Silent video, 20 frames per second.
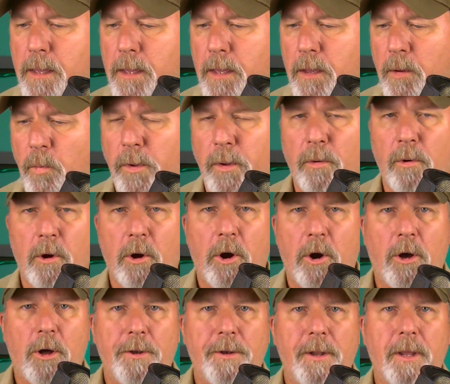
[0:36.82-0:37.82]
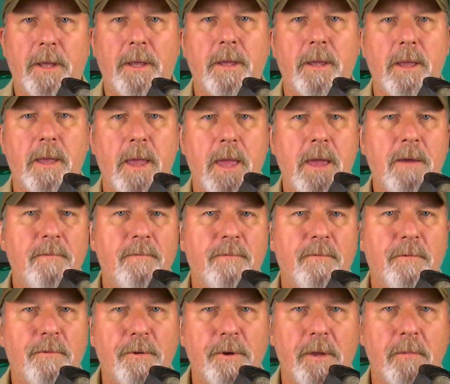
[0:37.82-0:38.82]
We are on
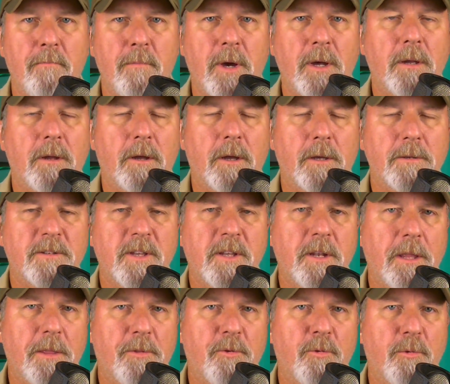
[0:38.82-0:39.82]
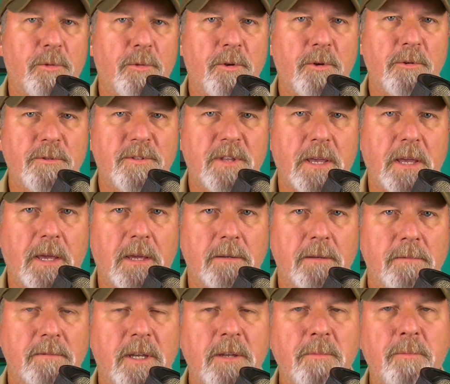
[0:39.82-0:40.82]
every Sunday through Thursday,
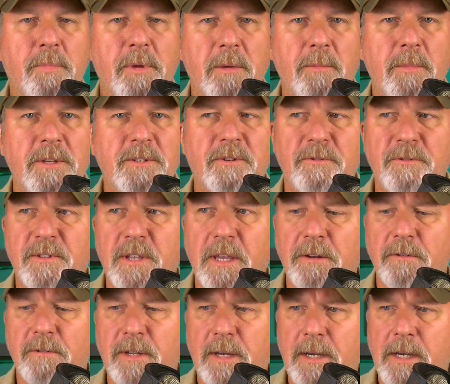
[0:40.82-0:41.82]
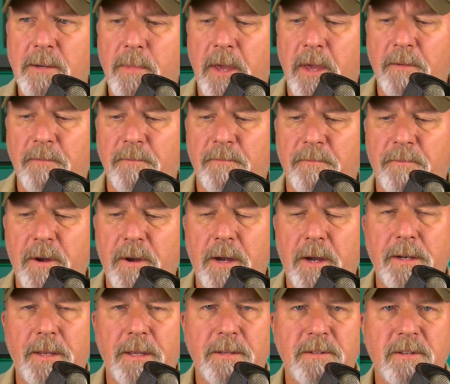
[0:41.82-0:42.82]
10 p.m. Eastern Standard Time, and
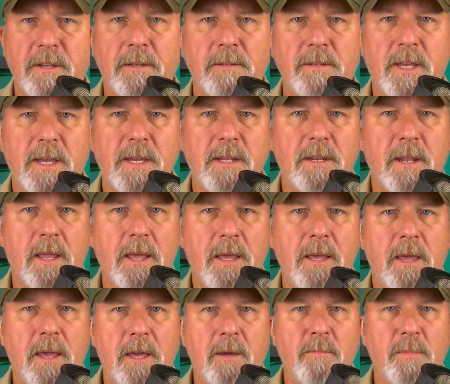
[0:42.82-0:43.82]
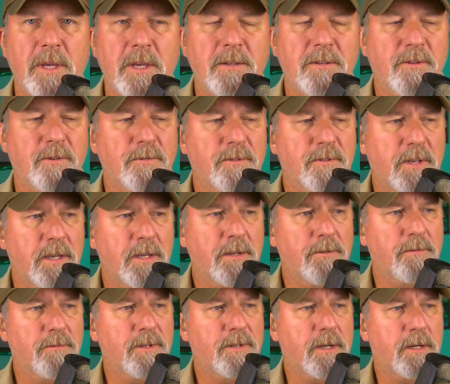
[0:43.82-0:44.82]
Fridays, 10 a.m. Eastern
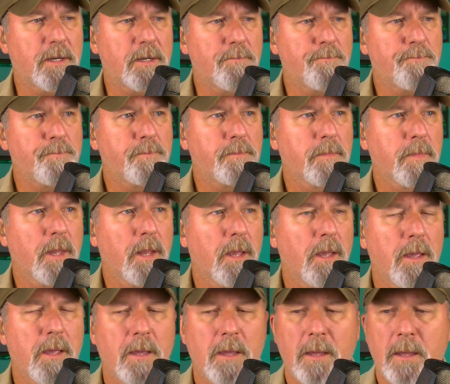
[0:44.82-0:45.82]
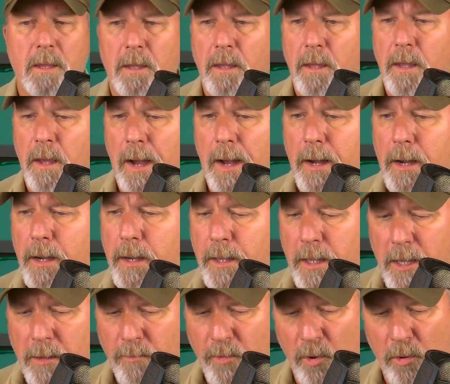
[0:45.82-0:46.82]
Standard Time. I
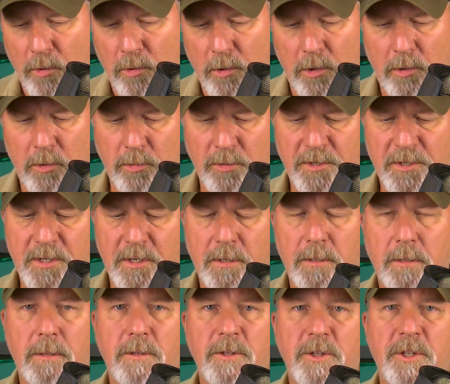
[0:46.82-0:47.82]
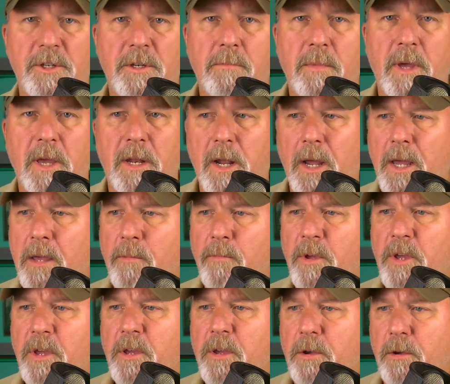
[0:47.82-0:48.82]
am your host, Jim, and I am
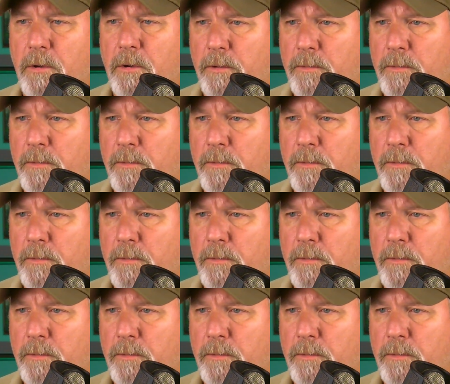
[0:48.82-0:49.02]
here